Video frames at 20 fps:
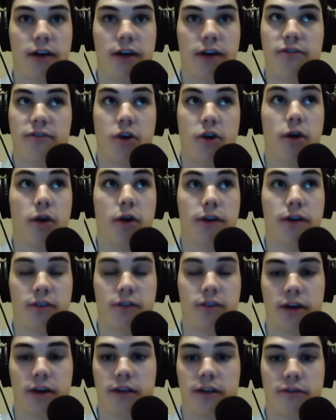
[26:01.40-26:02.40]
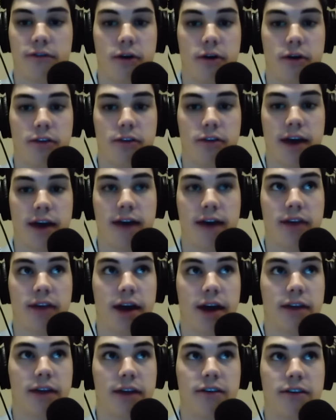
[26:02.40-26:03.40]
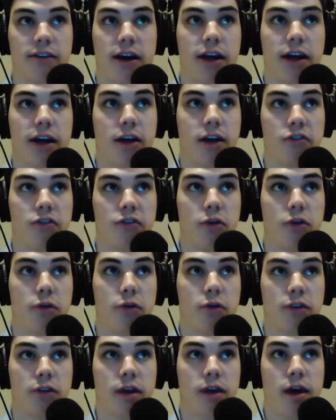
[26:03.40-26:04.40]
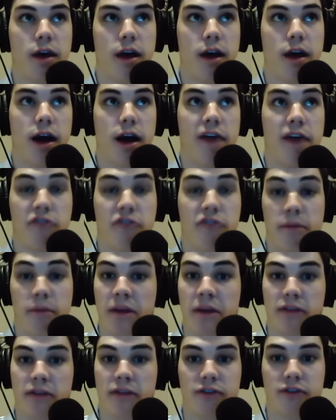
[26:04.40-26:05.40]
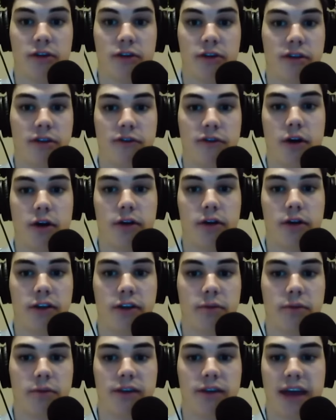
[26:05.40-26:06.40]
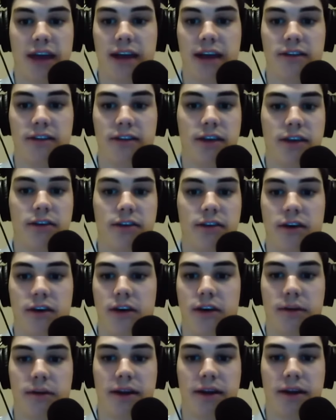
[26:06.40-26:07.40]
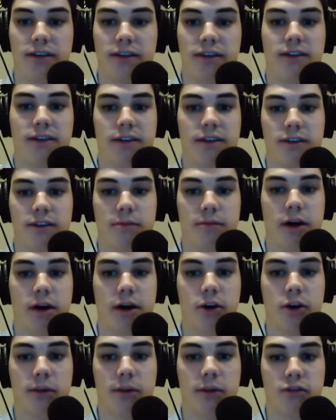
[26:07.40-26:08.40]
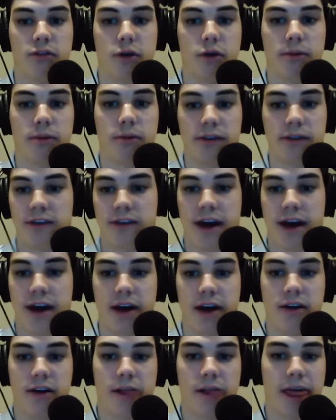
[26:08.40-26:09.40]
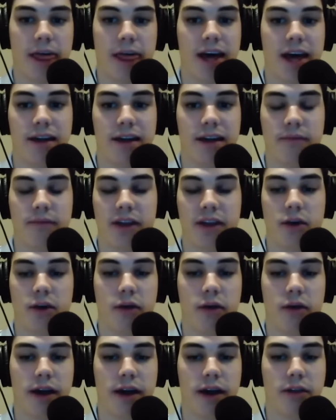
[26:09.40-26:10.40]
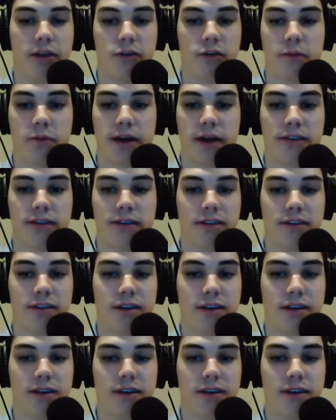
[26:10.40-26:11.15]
furiously in the first half. They had a ton of issues flipping the field at the very least, because Andy Teasdall, he's a decent punter, but he's rugby style. And, a lot of those punts,